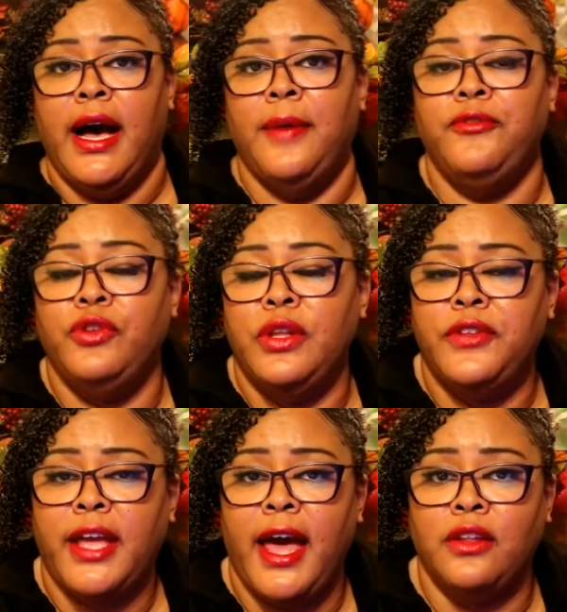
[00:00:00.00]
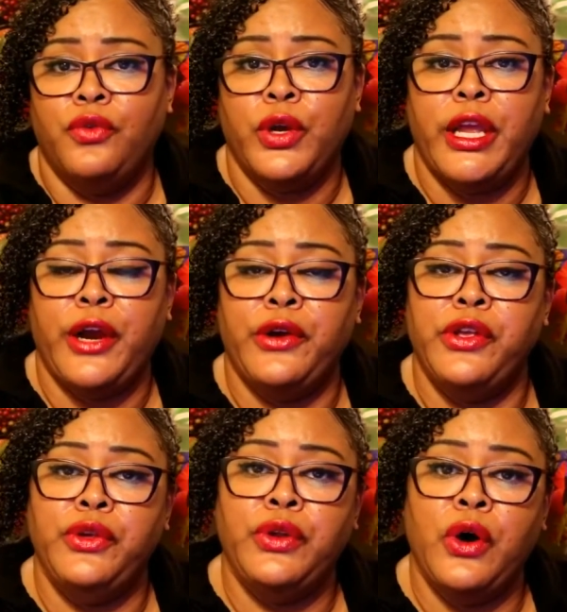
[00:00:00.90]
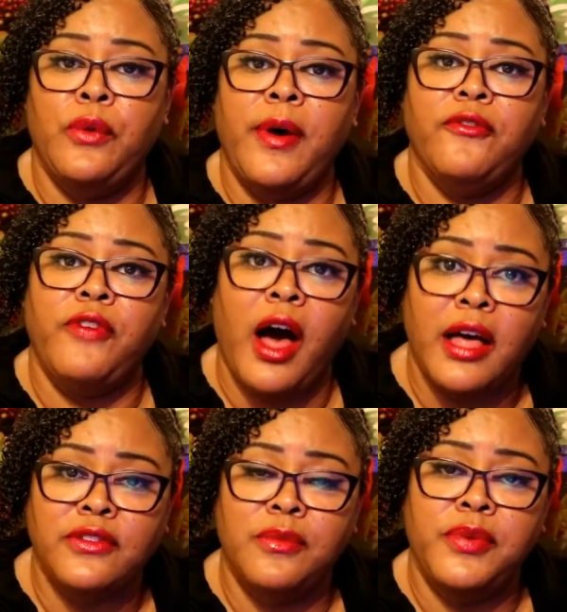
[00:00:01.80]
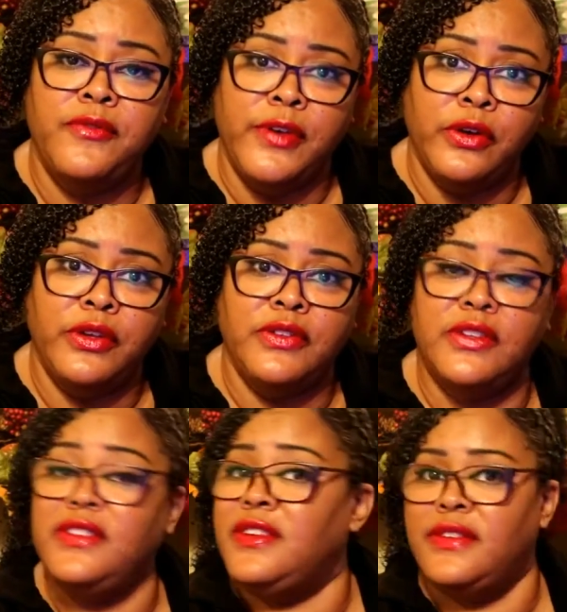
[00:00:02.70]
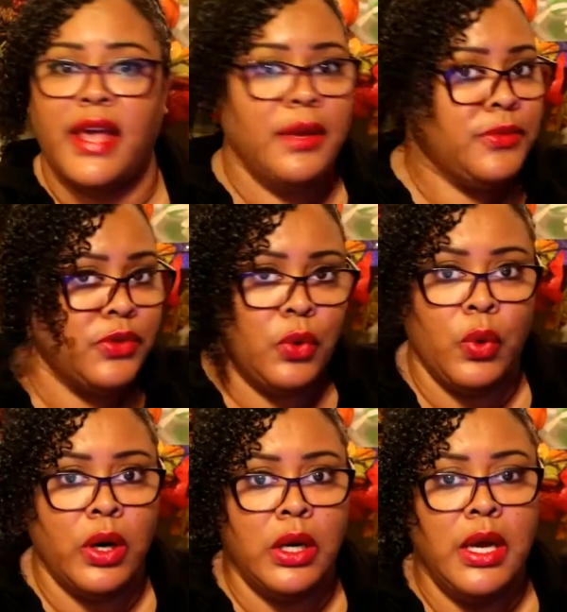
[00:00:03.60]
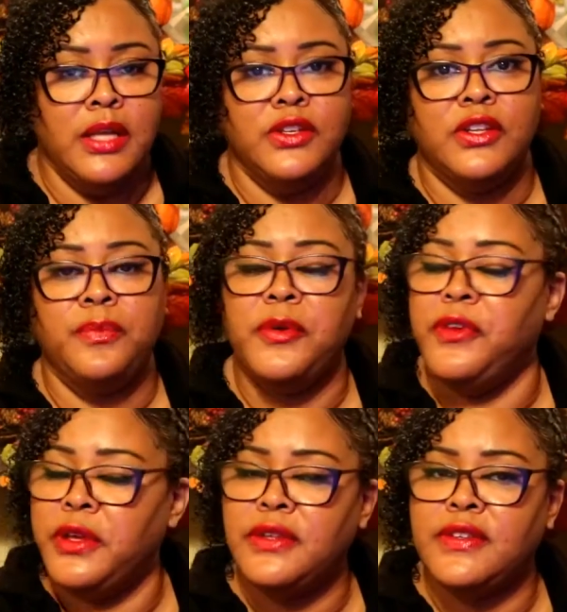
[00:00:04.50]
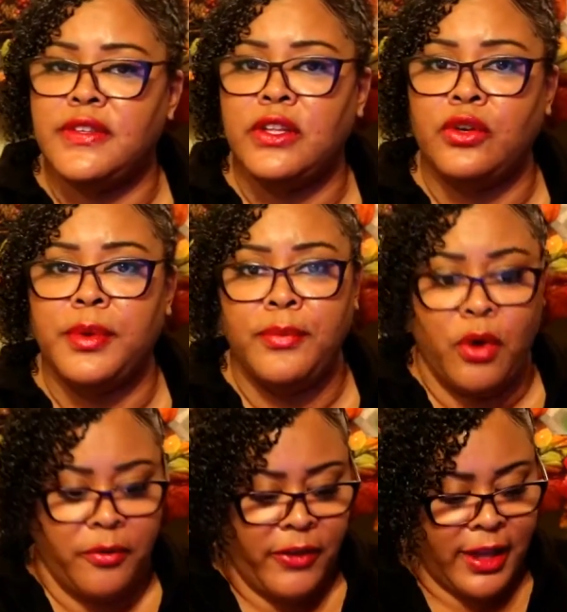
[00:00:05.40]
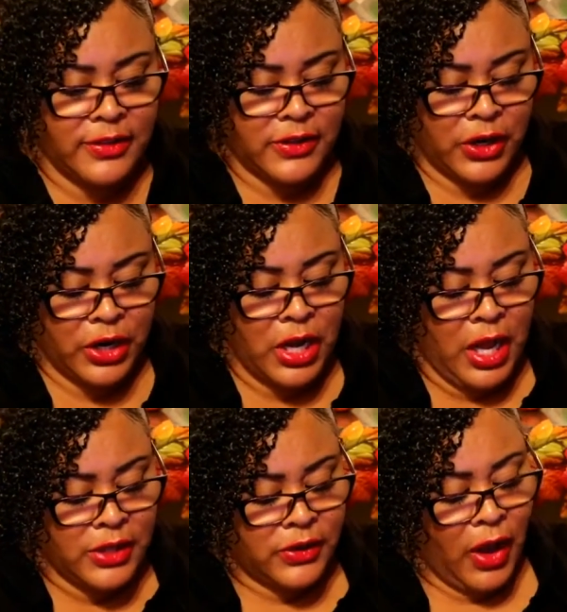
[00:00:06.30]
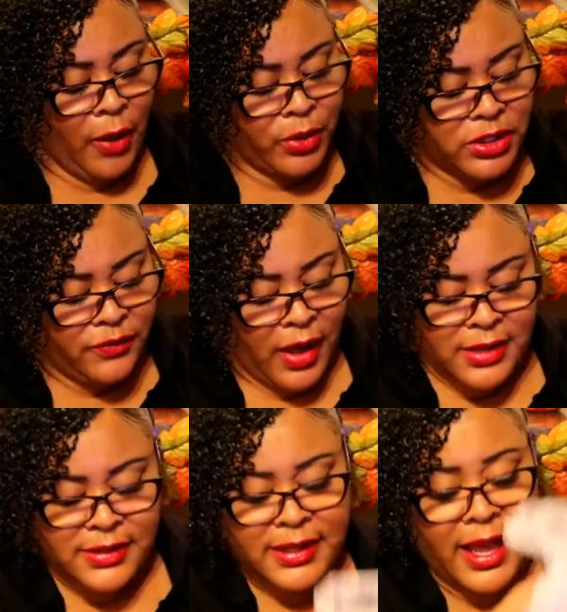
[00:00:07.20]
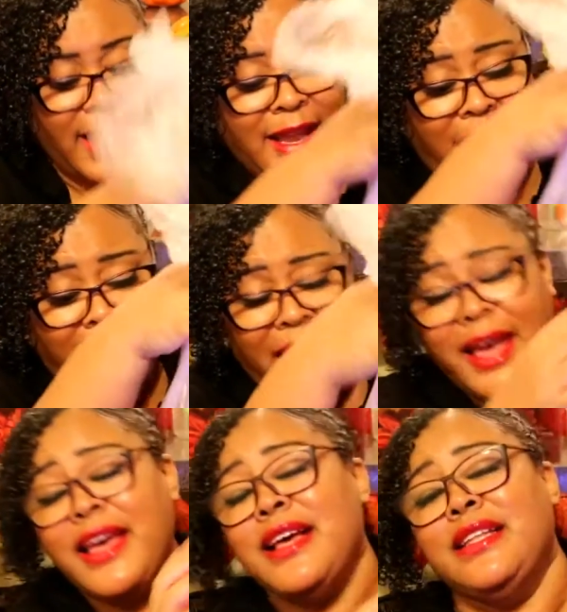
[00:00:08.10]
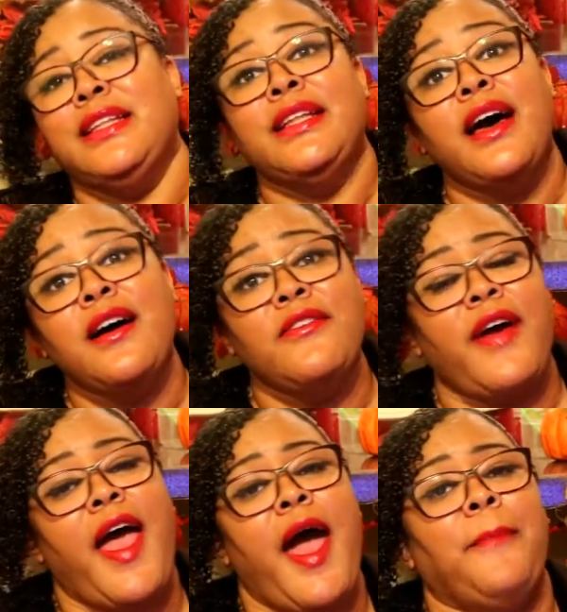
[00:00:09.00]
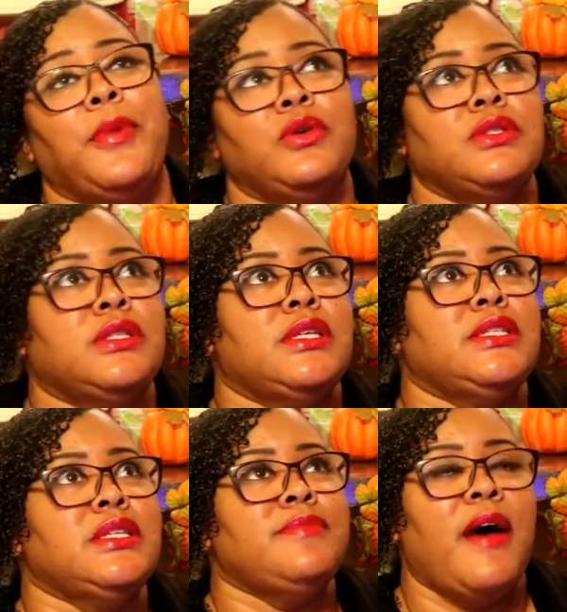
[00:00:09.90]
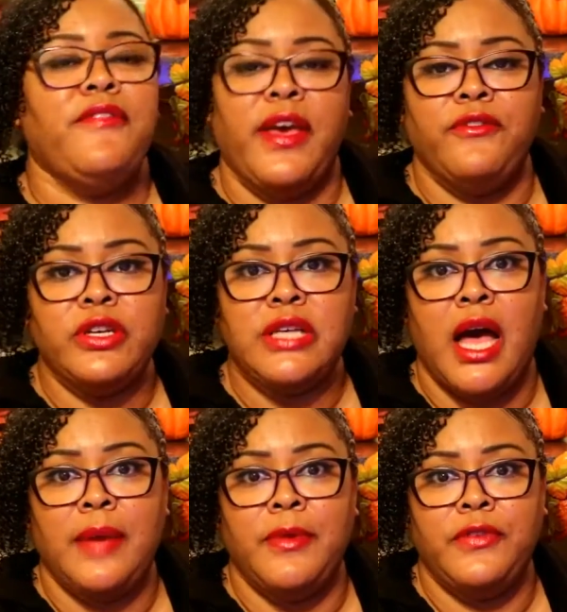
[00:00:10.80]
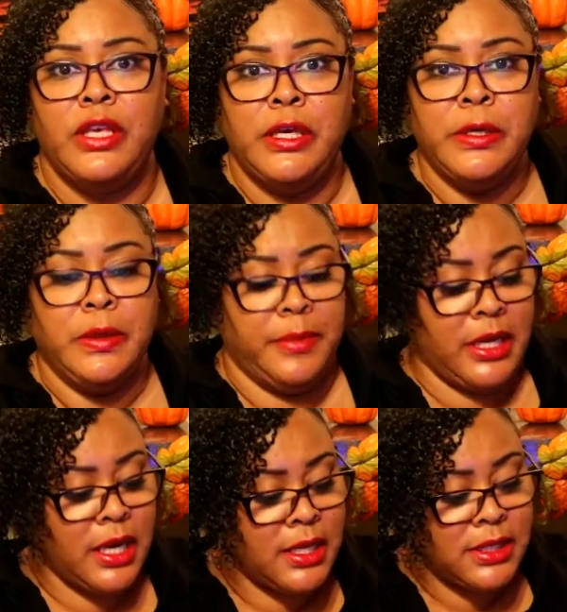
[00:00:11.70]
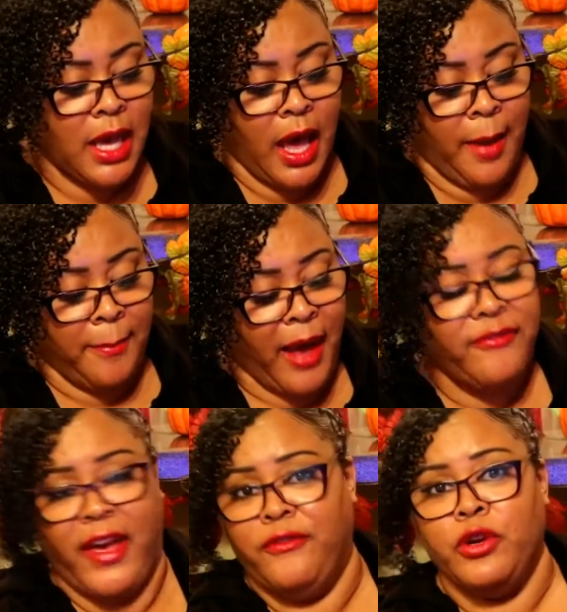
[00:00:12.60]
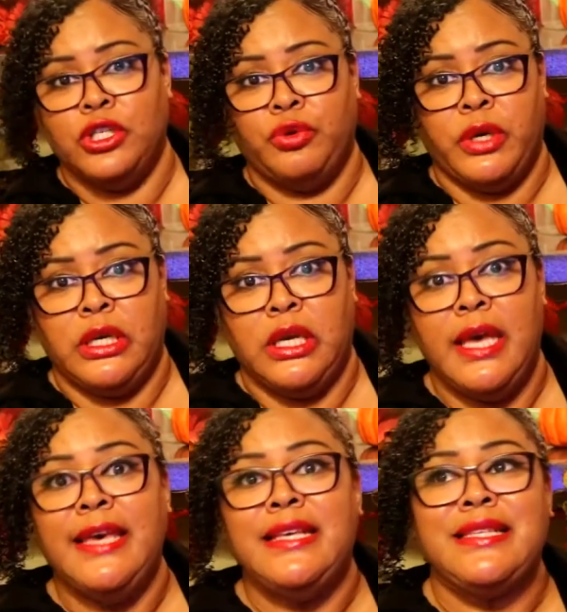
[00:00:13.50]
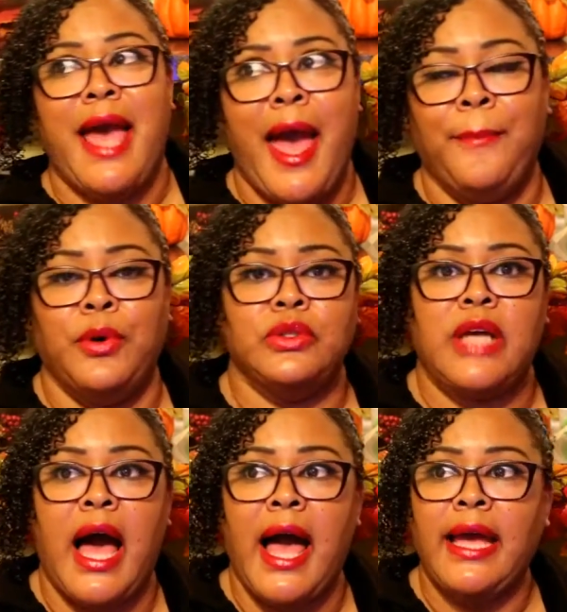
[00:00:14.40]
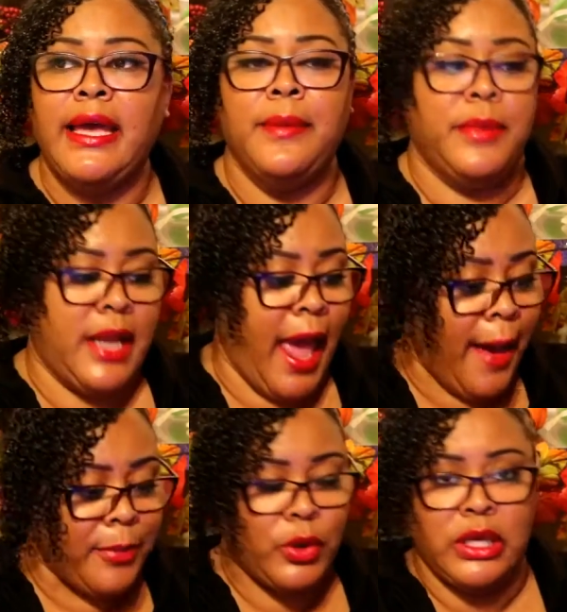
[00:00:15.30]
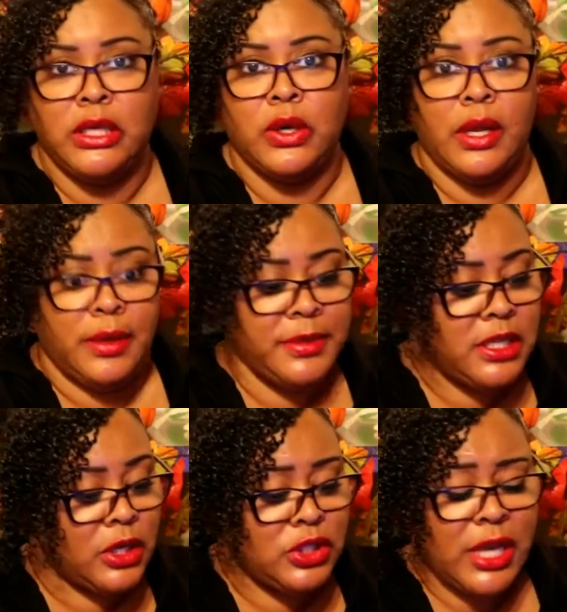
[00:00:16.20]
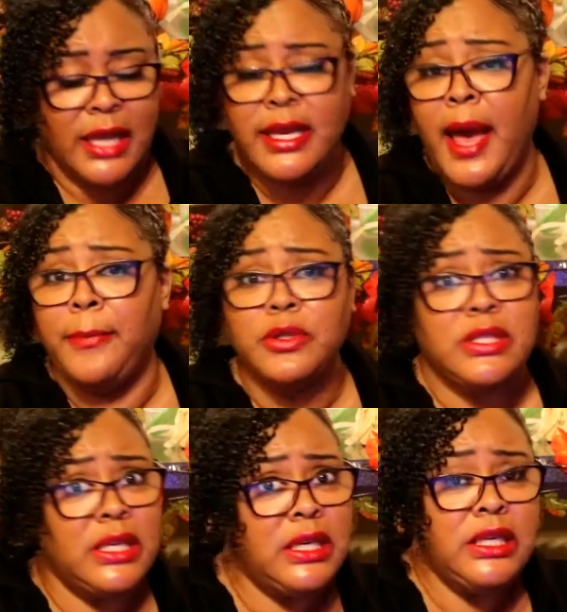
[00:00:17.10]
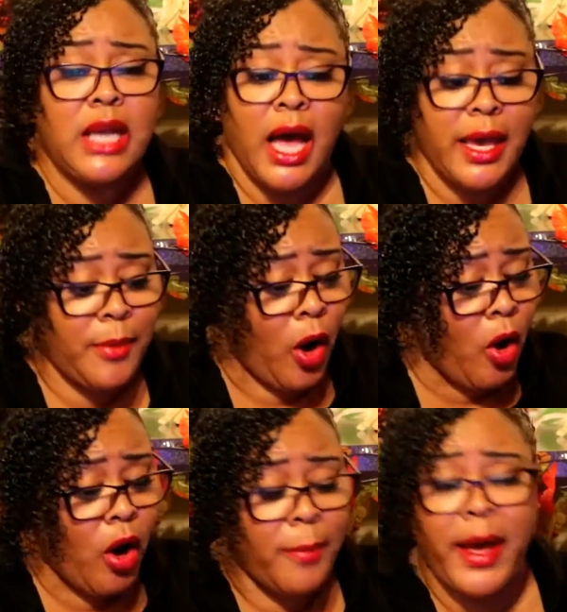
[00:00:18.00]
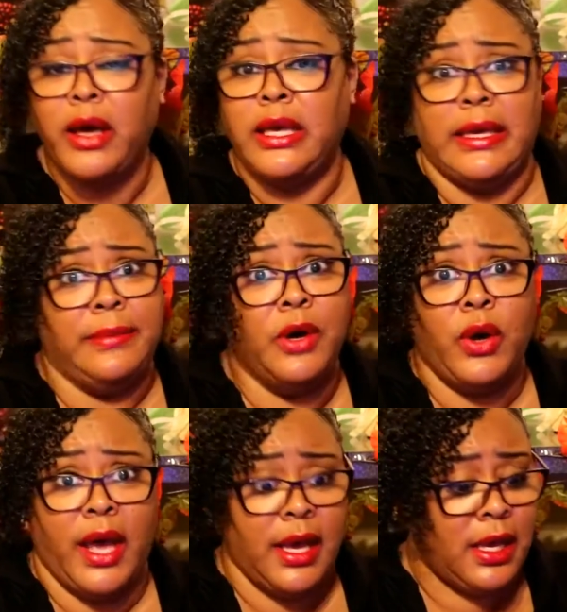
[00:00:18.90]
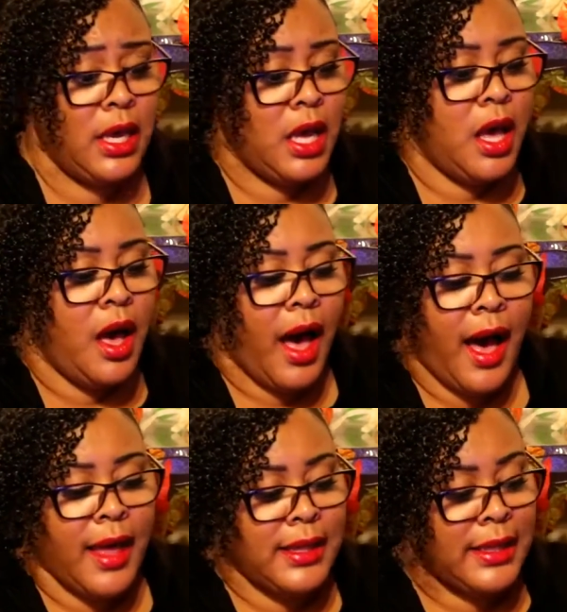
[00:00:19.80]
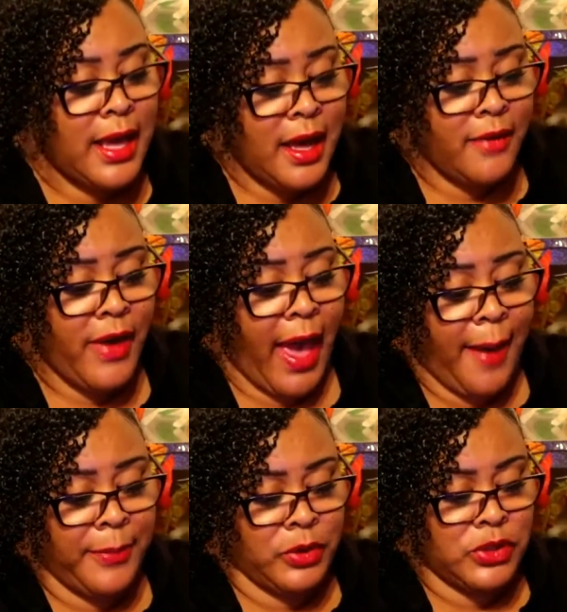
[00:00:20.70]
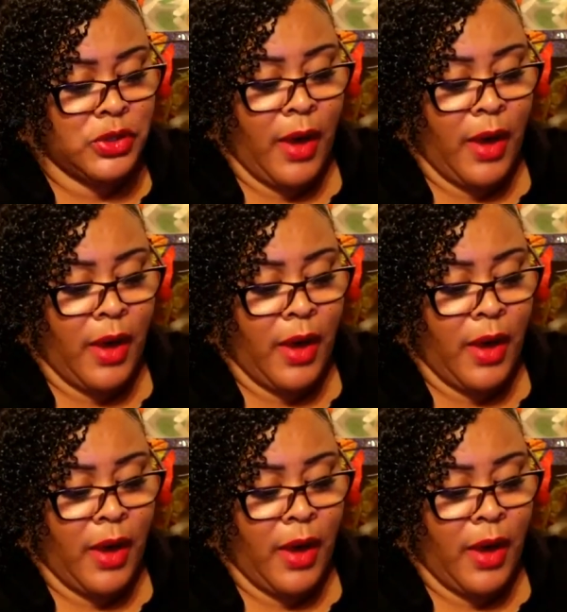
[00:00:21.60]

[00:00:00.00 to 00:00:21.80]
Um, if you live in the California area, you know about Vons and Pavilions. It's the same store, just Pavilions is a little bit more fancier. So I went to Vons tonight and I love apples. This is my favorite time of year because my favorite treat is apples. I am an apple eater. Um, let me tell you, Johnny Appleseed, I am all about him, okay? I love apples.